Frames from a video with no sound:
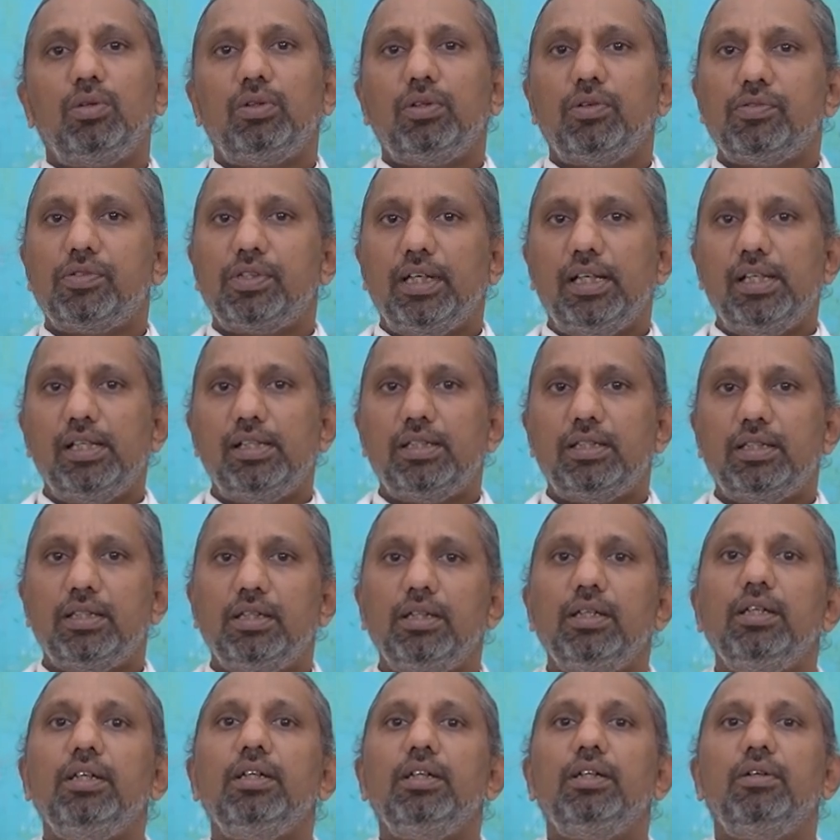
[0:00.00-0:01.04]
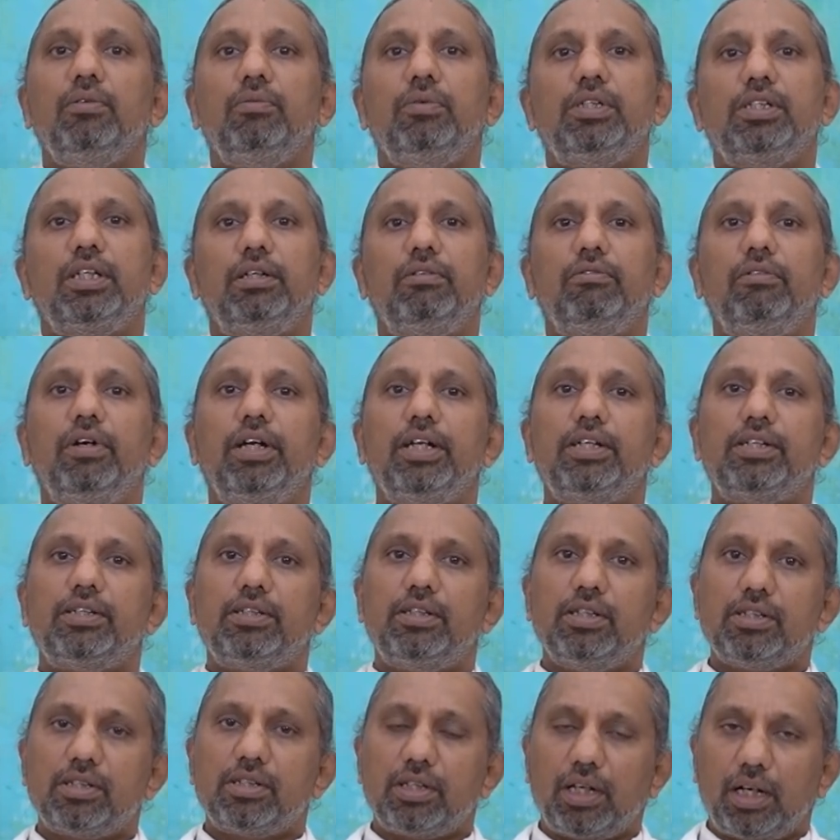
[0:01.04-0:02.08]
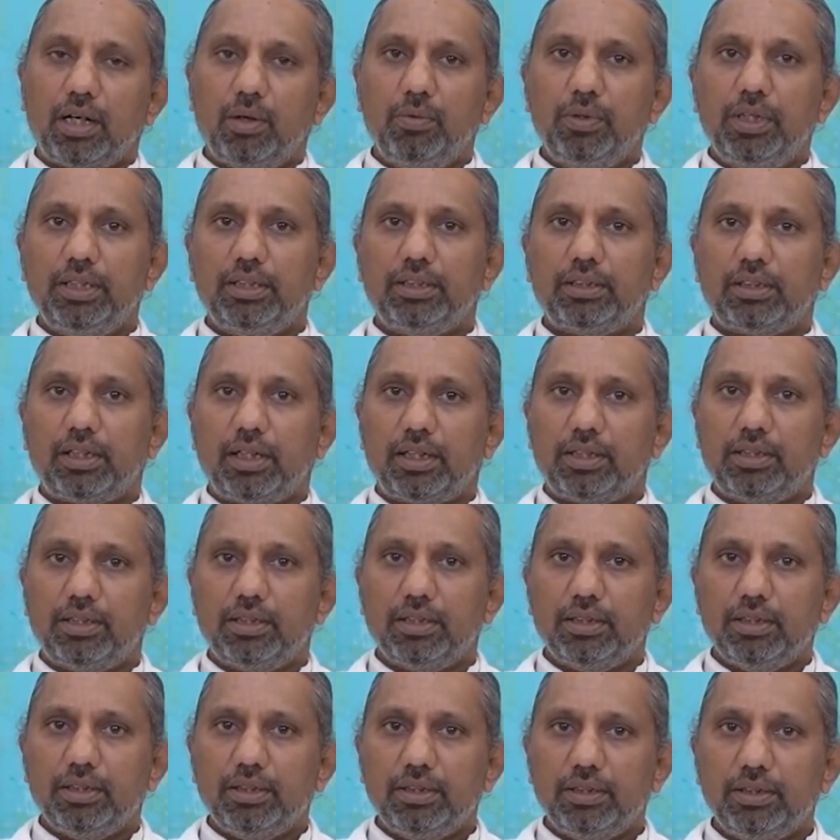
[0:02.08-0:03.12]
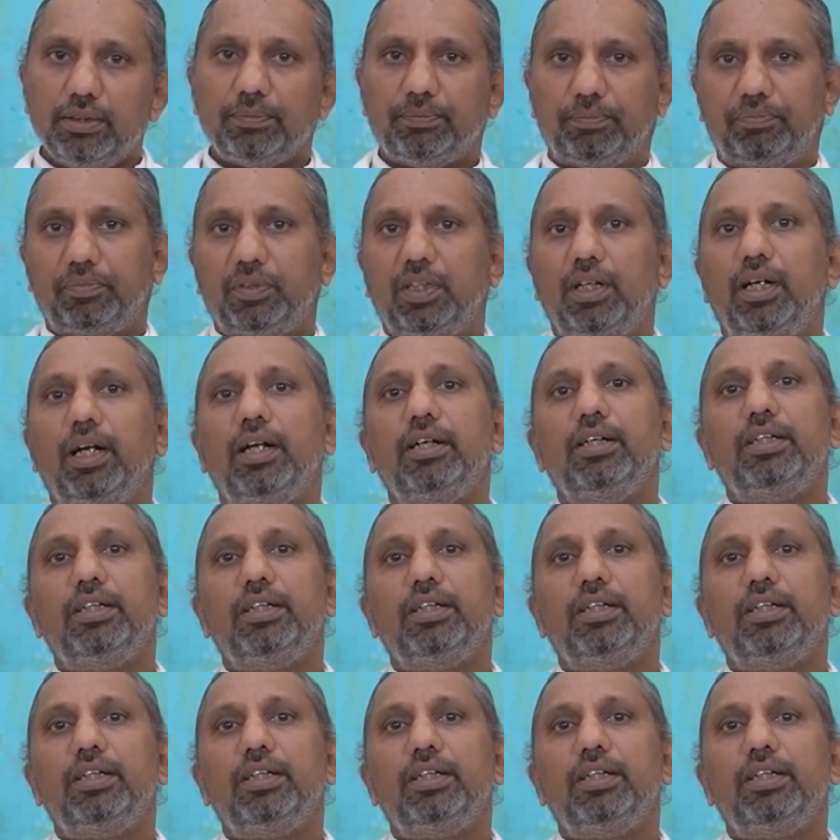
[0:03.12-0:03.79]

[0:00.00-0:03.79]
of cells which invades the surrounding structures and